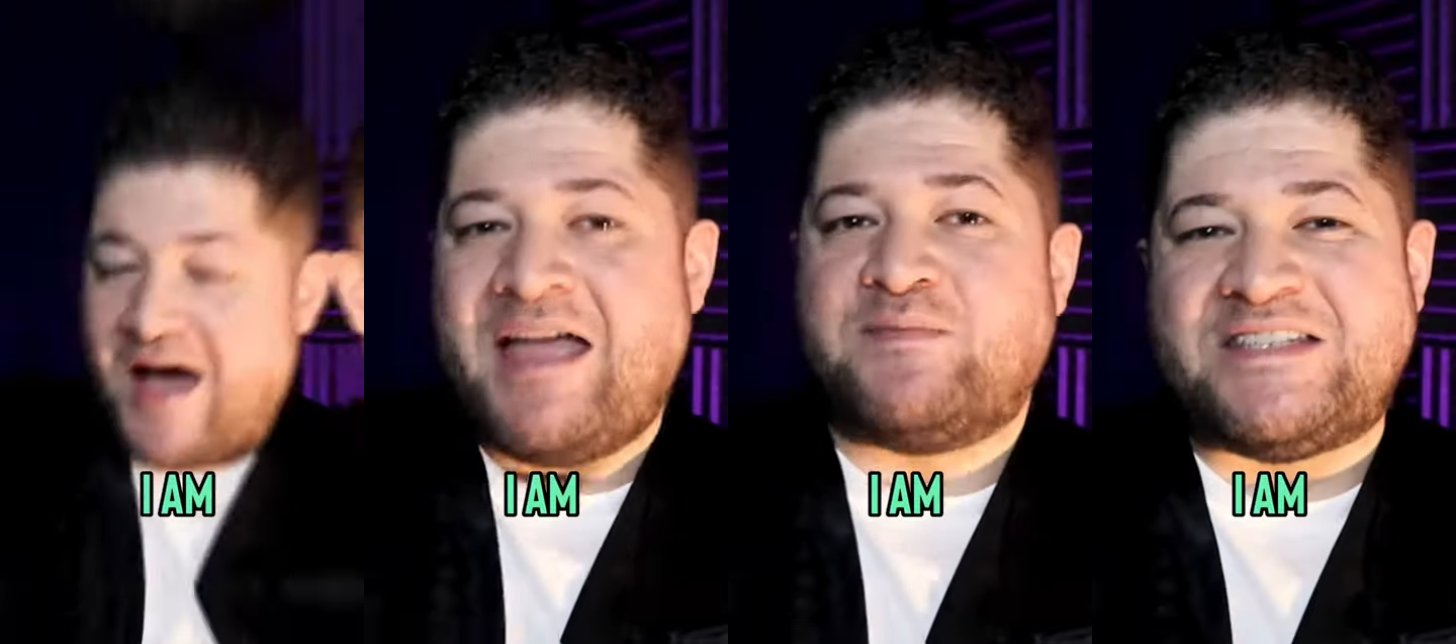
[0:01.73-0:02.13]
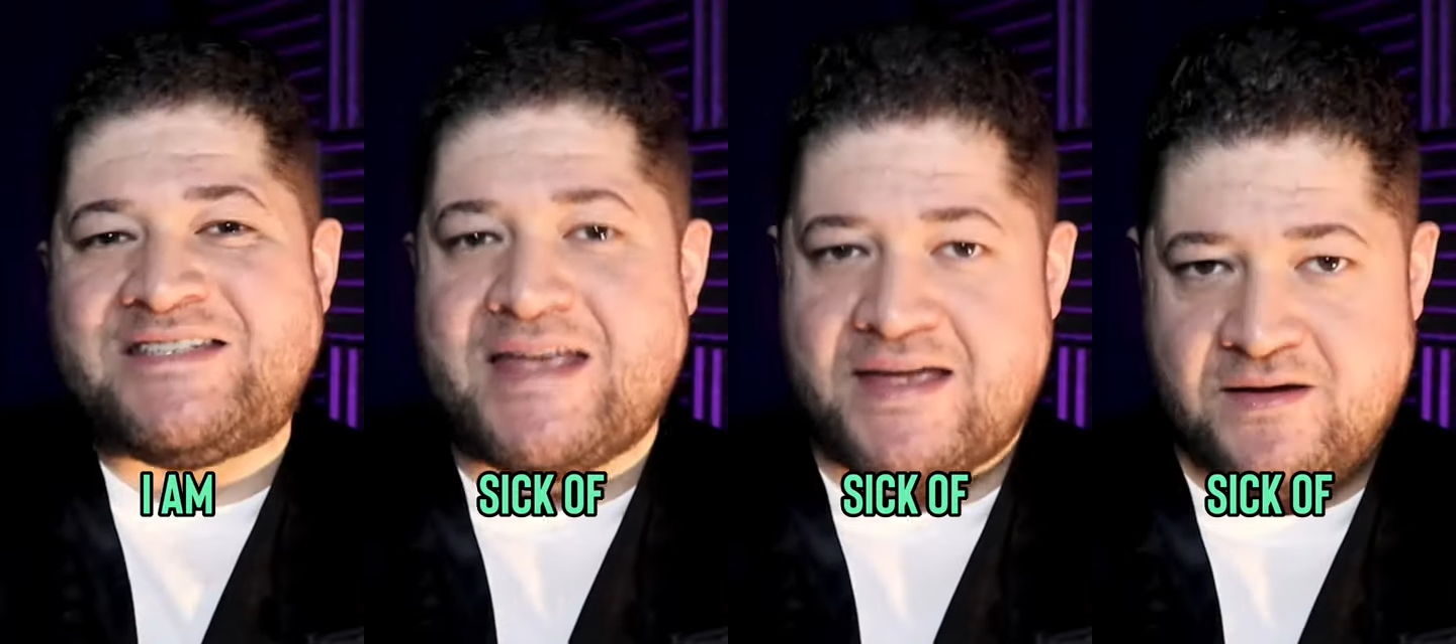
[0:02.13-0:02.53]
I am
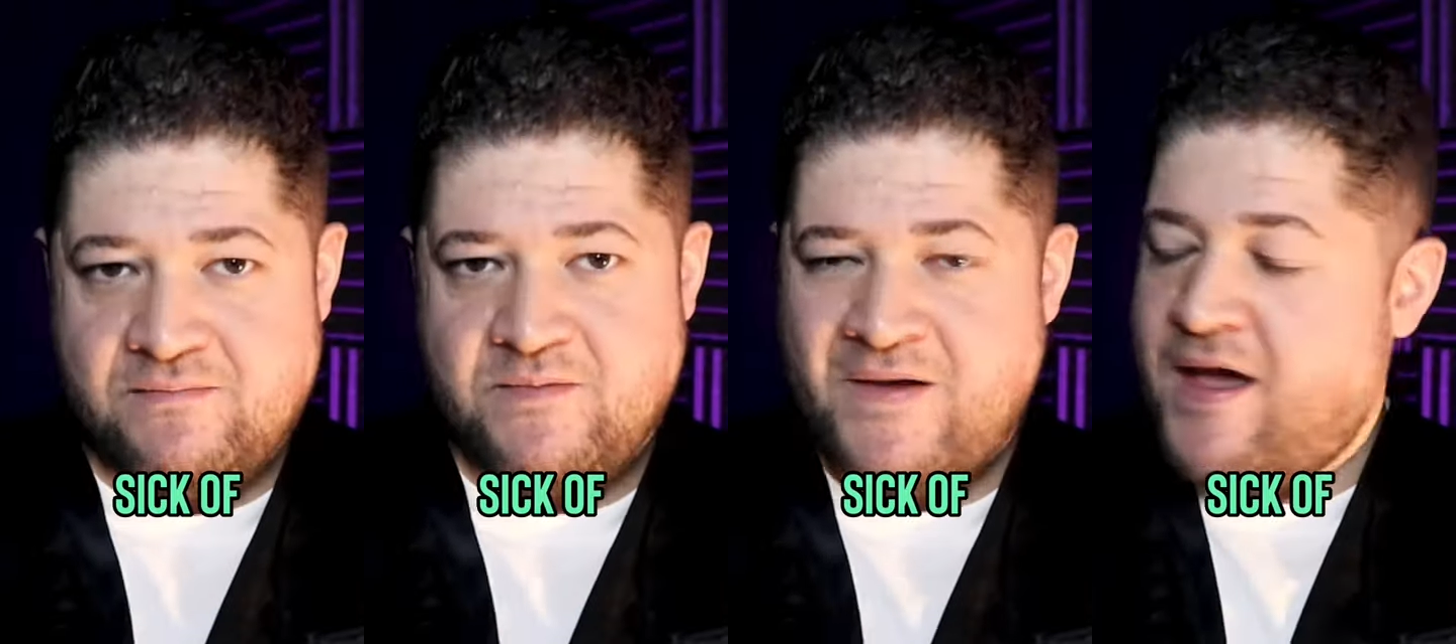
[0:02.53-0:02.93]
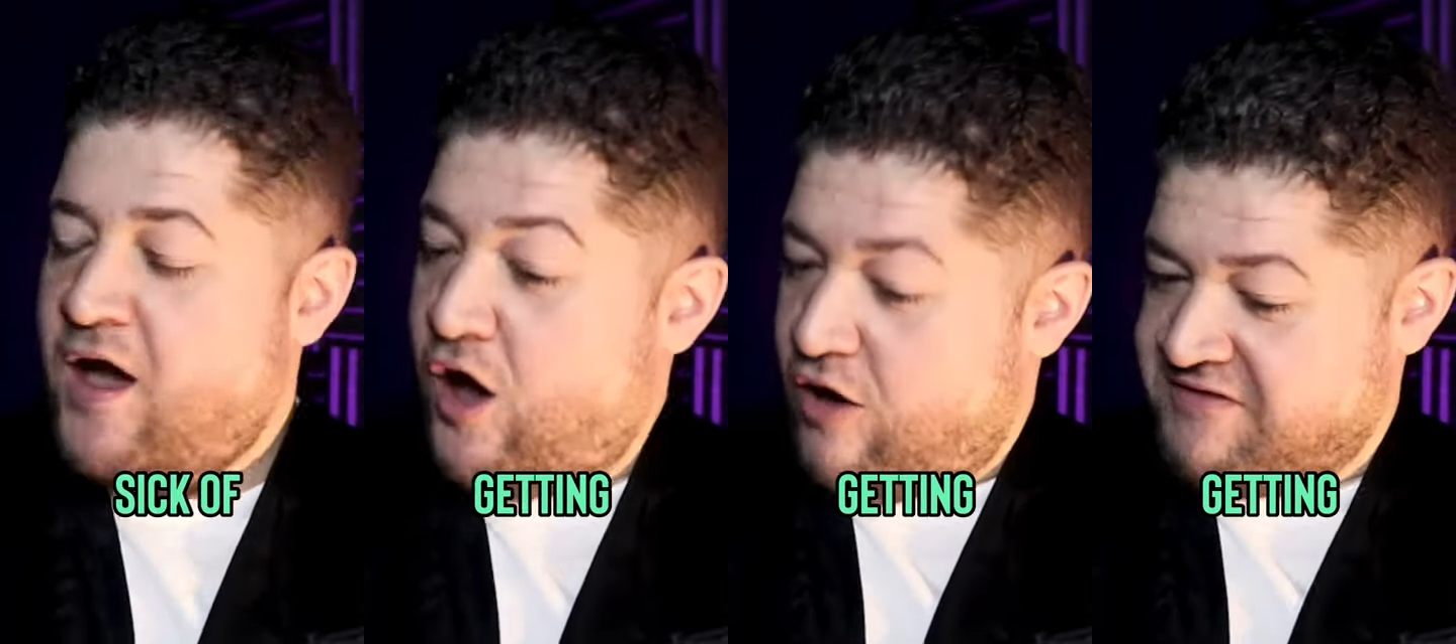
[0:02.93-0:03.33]
sick
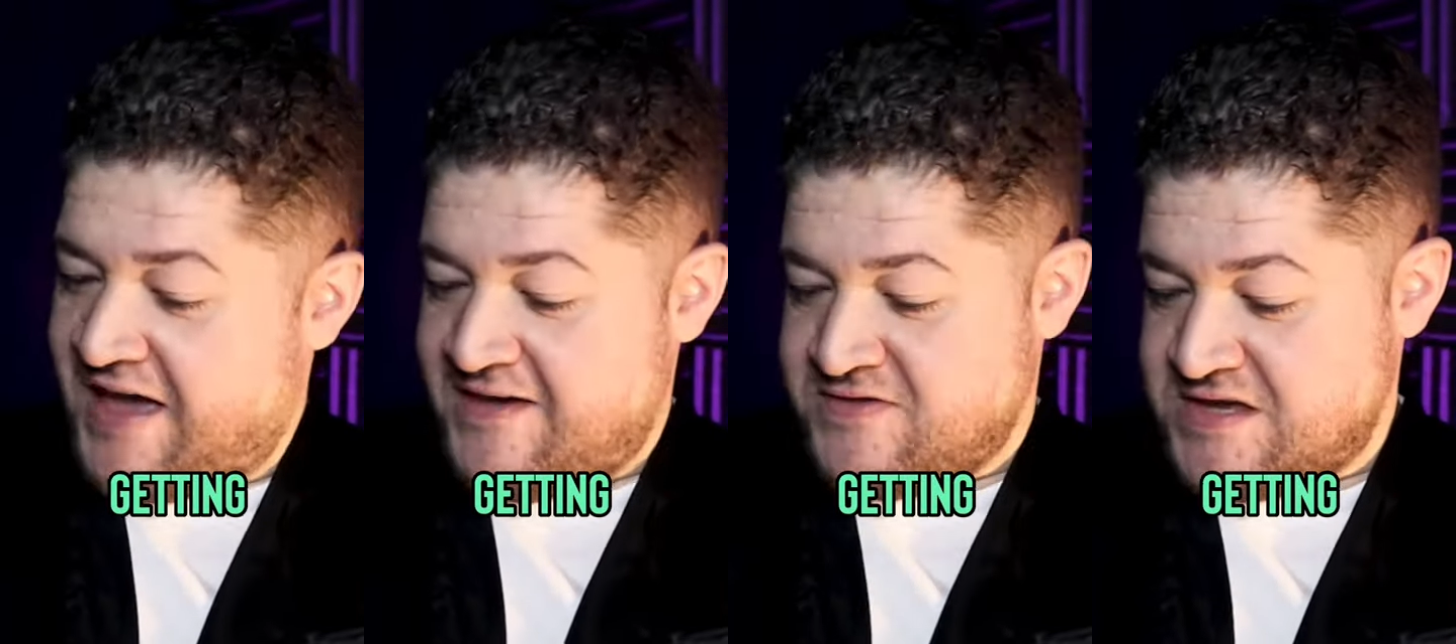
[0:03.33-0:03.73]
of getting